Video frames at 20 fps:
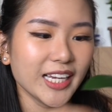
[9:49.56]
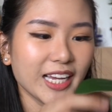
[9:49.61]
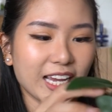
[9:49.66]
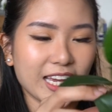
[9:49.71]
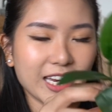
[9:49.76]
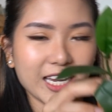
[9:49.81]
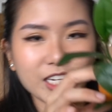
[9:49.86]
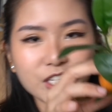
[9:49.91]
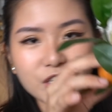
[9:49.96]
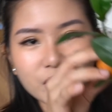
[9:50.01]

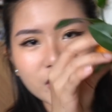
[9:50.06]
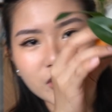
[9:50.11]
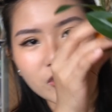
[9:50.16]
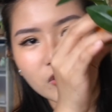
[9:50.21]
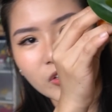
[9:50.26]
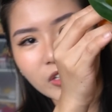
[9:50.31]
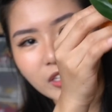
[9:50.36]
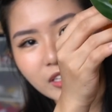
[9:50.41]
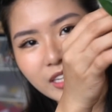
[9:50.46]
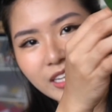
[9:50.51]
and I just
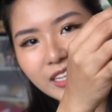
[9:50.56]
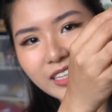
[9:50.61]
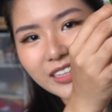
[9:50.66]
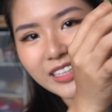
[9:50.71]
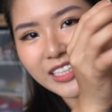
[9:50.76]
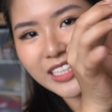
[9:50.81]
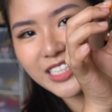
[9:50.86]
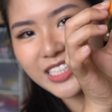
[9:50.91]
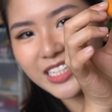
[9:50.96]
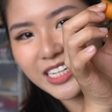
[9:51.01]
thought that
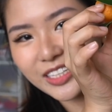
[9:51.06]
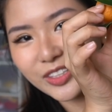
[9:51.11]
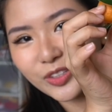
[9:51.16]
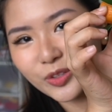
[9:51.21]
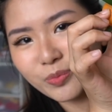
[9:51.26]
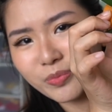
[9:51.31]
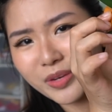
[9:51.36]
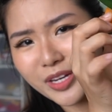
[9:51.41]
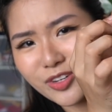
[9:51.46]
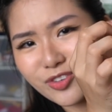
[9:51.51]
these
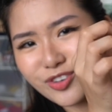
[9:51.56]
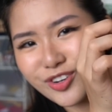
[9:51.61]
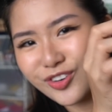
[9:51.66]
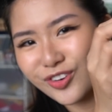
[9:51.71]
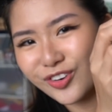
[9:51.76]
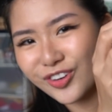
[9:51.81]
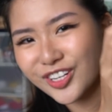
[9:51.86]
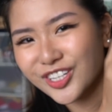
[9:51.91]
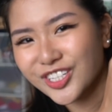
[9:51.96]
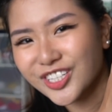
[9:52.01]
little mandarin
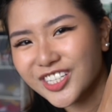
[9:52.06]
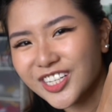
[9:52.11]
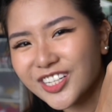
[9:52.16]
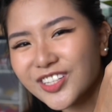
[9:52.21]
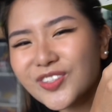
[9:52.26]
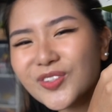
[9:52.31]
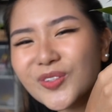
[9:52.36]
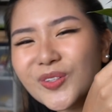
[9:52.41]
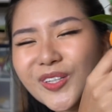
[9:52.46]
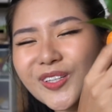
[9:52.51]
oranges are
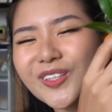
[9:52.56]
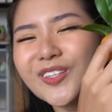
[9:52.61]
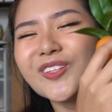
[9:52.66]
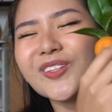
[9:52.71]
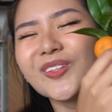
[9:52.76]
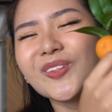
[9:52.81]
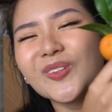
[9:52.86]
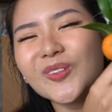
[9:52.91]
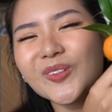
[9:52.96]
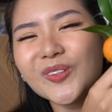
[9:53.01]
so
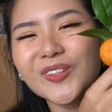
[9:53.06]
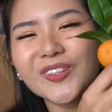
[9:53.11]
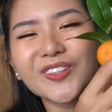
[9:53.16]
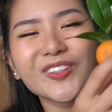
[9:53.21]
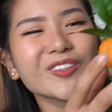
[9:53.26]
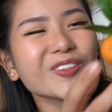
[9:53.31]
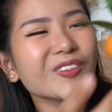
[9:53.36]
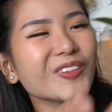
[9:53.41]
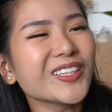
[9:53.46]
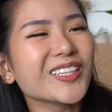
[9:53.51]
cute, you
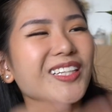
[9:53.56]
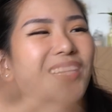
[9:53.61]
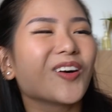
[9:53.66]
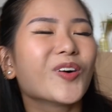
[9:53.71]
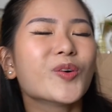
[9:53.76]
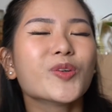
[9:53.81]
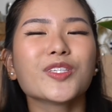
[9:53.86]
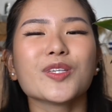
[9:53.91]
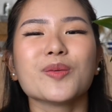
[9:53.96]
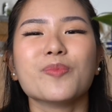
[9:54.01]
know, and they're
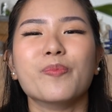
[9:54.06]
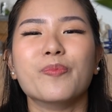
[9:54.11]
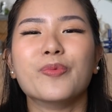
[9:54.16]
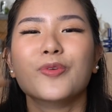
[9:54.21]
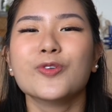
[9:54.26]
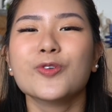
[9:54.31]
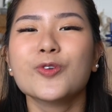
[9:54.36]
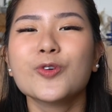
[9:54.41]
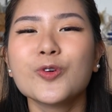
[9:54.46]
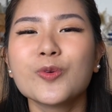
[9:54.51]
always in
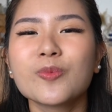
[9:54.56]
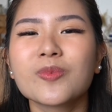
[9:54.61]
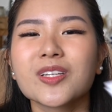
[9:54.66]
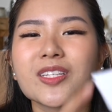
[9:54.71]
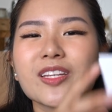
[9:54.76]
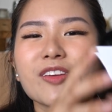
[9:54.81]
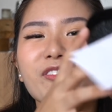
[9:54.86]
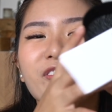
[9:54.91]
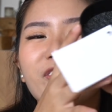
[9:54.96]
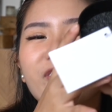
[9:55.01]
bloom because
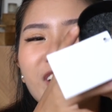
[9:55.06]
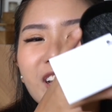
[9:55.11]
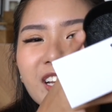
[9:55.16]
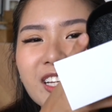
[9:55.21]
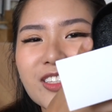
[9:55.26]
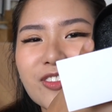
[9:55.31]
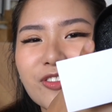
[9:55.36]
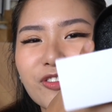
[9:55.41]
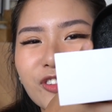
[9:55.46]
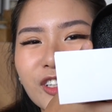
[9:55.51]
they're fake
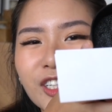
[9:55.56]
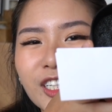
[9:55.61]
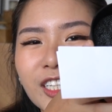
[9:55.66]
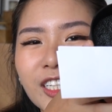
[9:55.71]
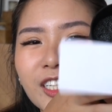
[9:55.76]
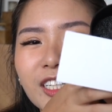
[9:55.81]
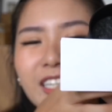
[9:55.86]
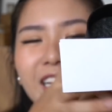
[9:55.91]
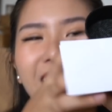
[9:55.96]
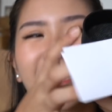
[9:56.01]
as
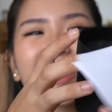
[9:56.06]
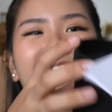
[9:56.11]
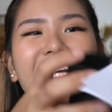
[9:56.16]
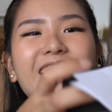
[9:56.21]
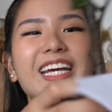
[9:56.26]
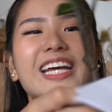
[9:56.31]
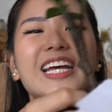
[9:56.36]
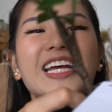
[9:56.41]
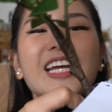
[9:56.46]
fuck, and like